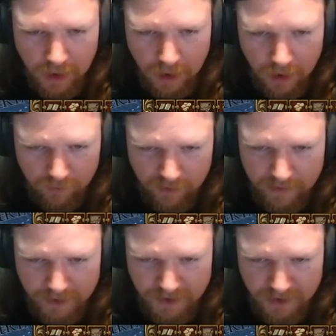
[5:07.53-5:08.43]
Uh,
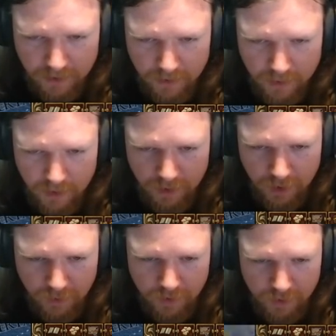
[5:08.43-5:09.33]
Grandmaster, uh,
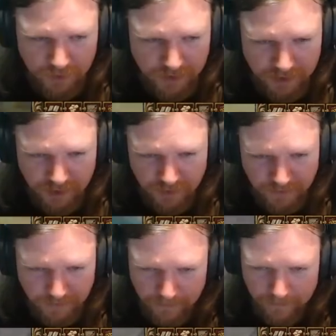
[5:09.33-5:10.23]
no, I don't need you.
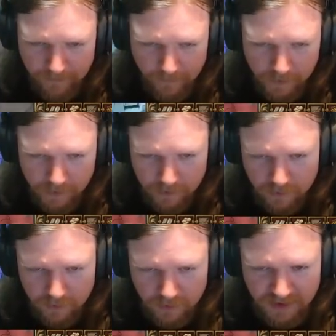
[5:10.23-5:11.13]

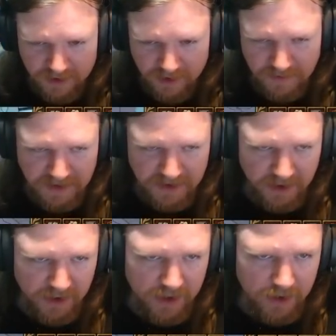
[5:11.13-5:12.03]
Because that just means that
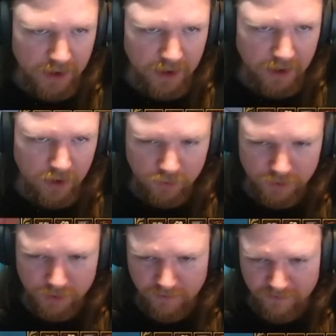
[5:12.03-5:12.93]
you get a hold
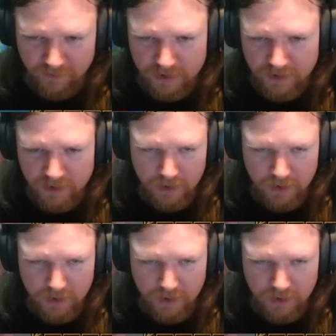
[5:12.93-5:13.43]
over us.